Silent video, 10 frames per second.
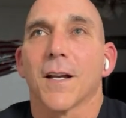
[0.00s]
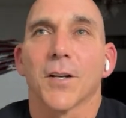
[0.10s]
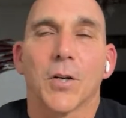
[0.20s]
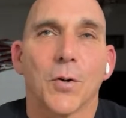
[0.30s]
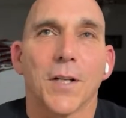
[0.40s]

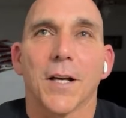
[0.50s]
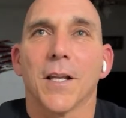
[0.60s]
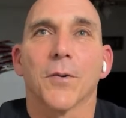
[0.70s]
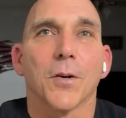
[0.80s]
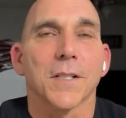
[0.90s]
going down that
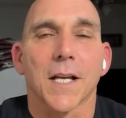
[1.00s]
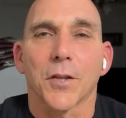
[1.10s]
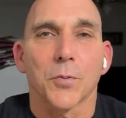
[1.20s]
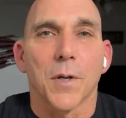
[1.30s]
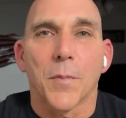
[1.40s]
road is like a
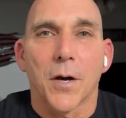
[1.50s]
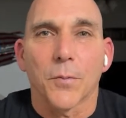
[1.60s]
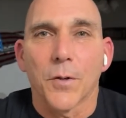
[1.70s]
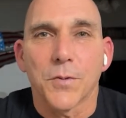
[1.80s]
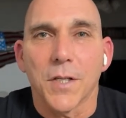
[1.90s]
3-mile
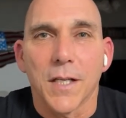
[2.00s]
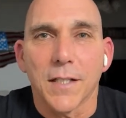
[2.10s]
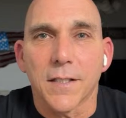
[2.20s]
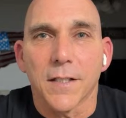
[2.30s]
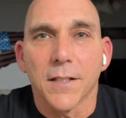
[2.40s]
road till you get
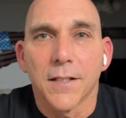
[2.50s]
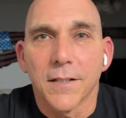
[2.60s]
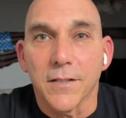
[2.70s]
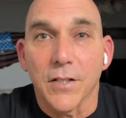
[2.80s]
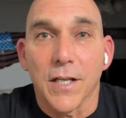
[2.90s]

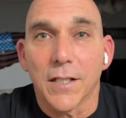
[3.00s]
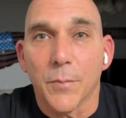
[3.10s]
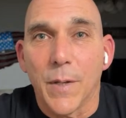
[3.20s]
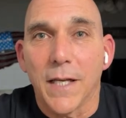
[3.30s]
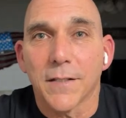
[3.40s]
to
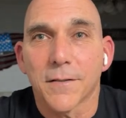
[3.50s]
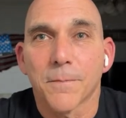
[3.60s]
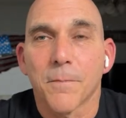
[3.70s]
base,